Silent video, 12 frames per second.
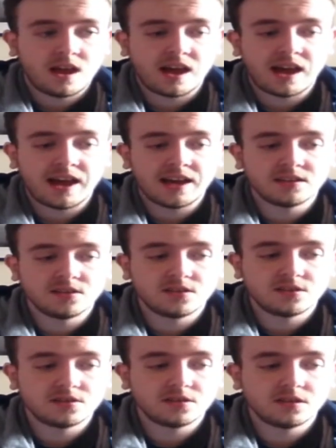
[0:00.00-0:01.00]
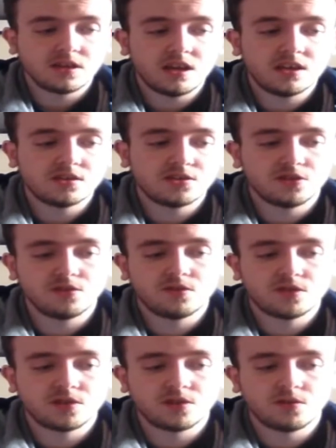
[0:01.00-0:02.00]
and it is due
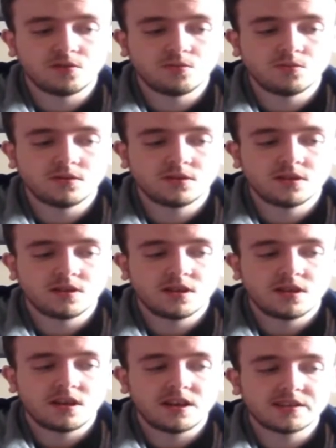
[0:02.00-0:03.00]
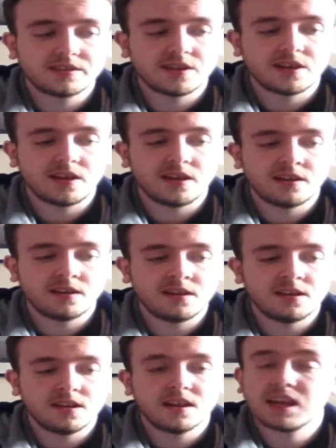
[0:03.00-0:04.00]
to a
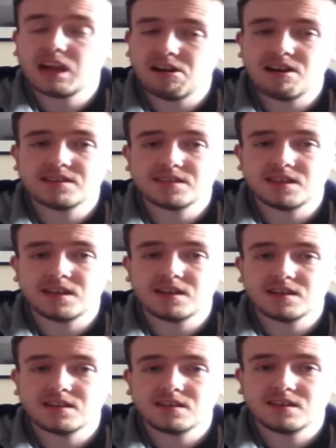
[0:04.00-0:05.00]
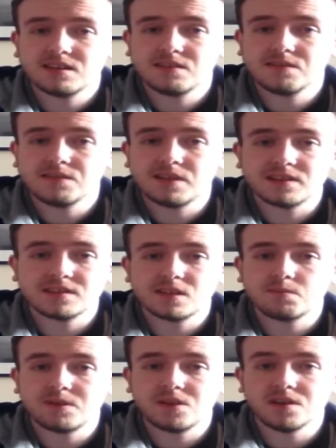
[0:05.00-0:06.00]
certain character that
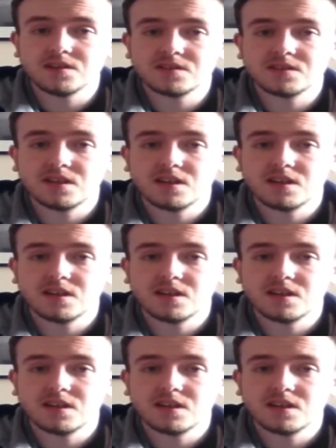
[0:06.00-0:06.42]
appears